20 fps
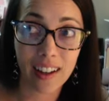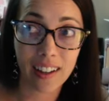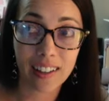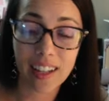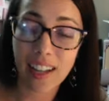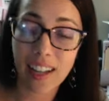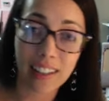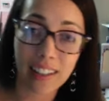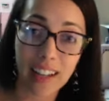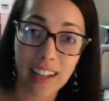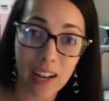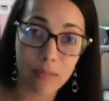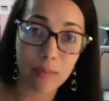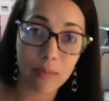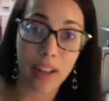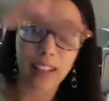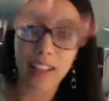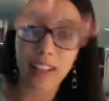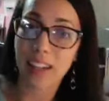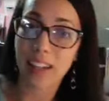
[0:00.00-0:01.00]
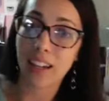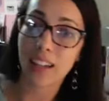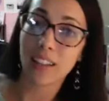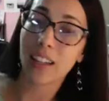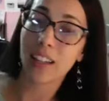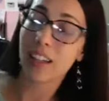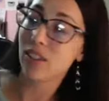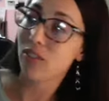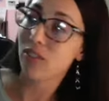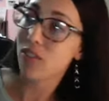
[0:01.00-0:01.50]
Yeah, like
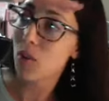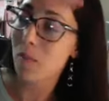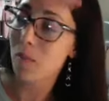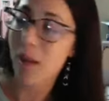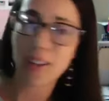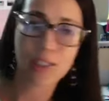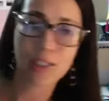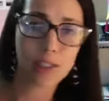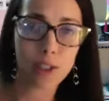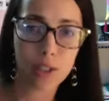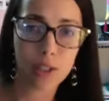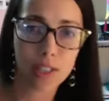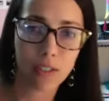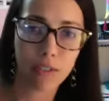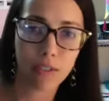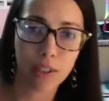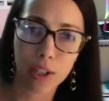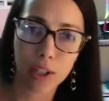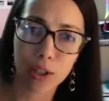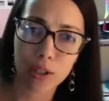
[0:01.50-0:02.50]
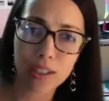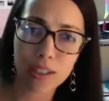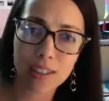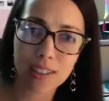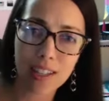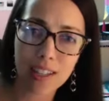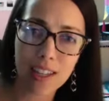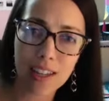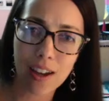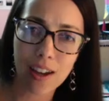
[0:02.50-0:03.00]
if you imagine yourself, like you're the
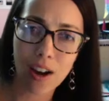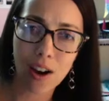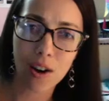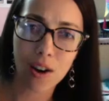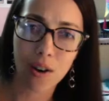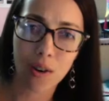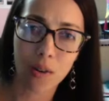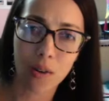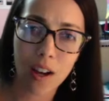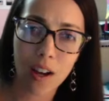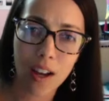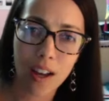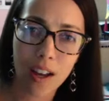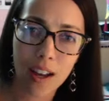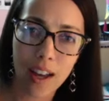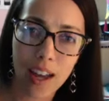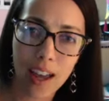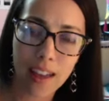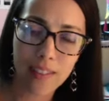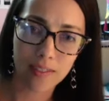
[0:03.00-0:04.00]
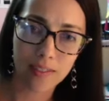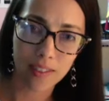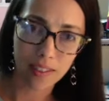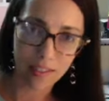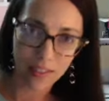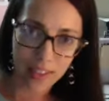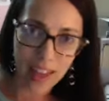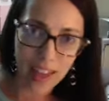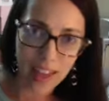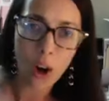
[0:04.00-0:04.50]
CEO, and
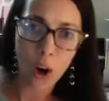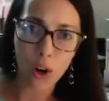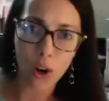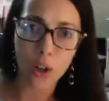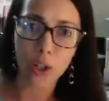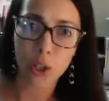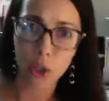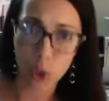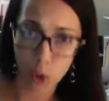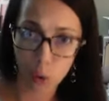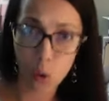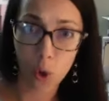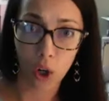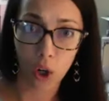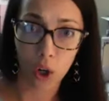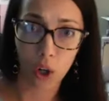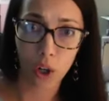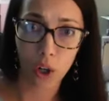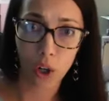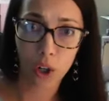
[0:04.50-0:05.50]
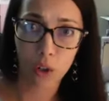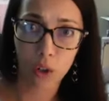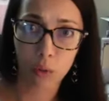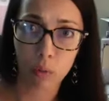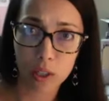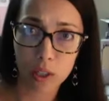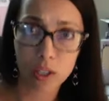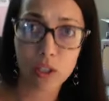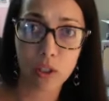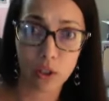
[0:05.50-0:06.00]
they are your
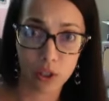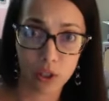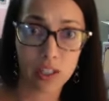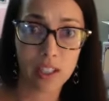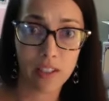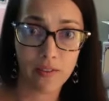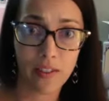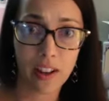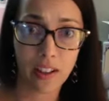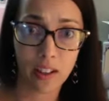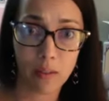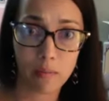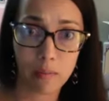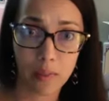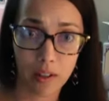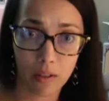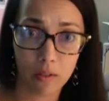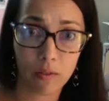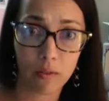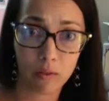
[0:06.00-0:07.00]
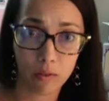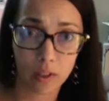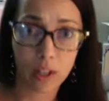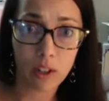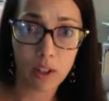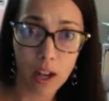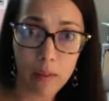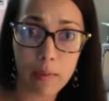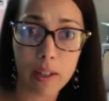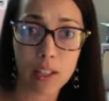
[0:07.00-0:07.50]
research and development. They're
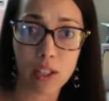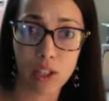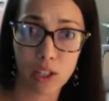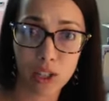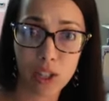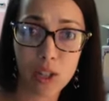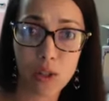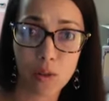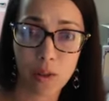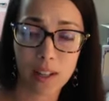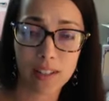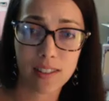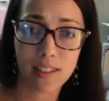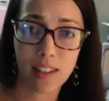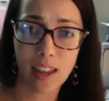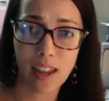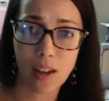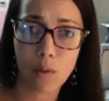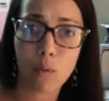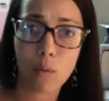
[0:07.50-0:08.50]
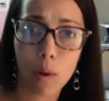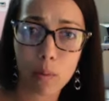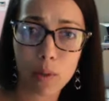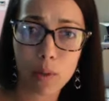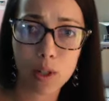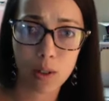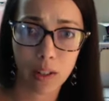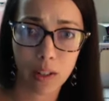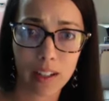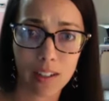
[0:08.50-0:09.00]
coming to you and saying, "What
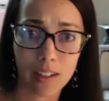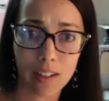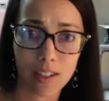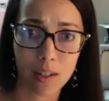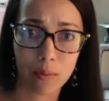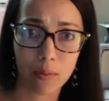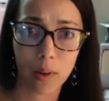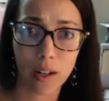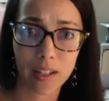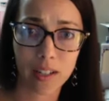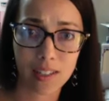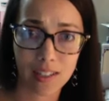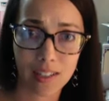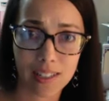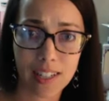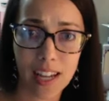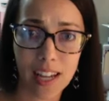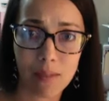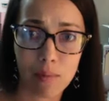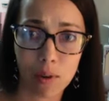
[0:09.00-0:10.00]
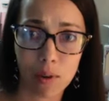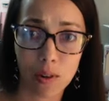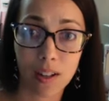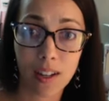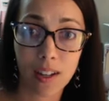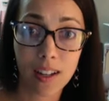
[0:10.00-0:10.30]
would you like us to bring to the table?"